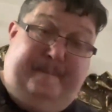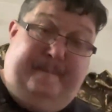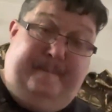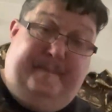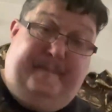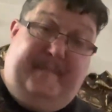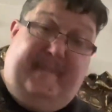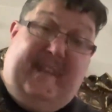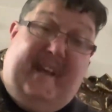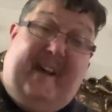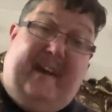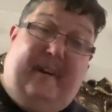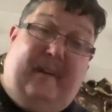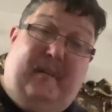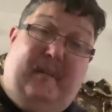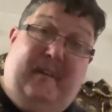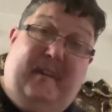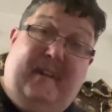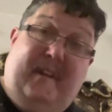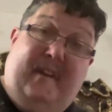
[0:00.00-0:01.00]
Now,
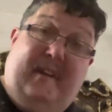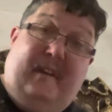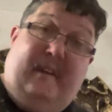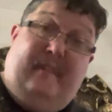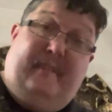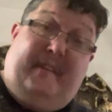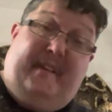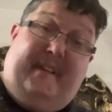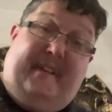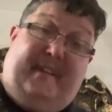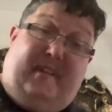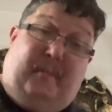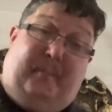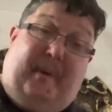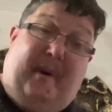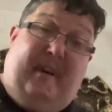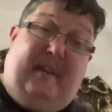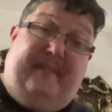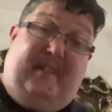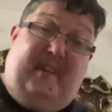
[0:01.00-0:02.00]
for the next
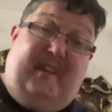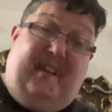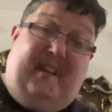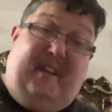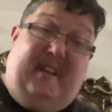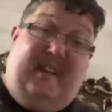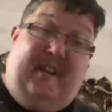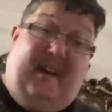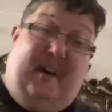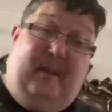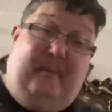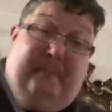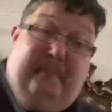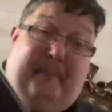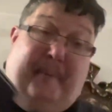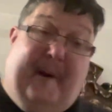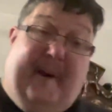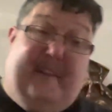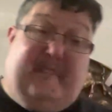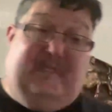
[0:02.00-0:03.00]
part of the
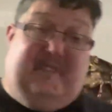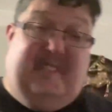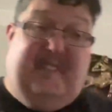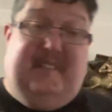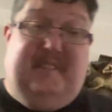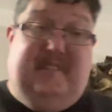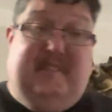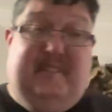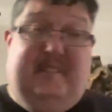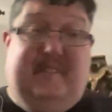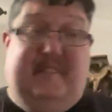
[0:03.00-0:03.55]
unboxing.